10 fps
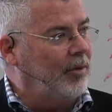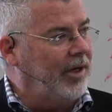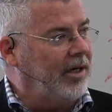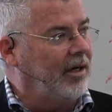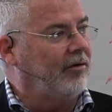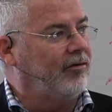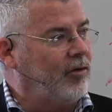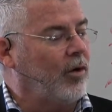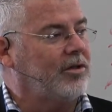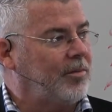reading
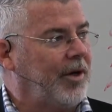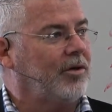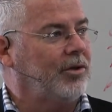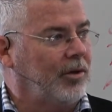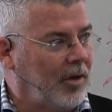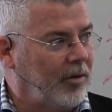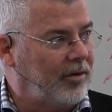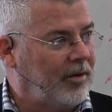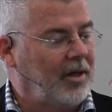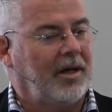for spiritual
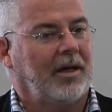growth.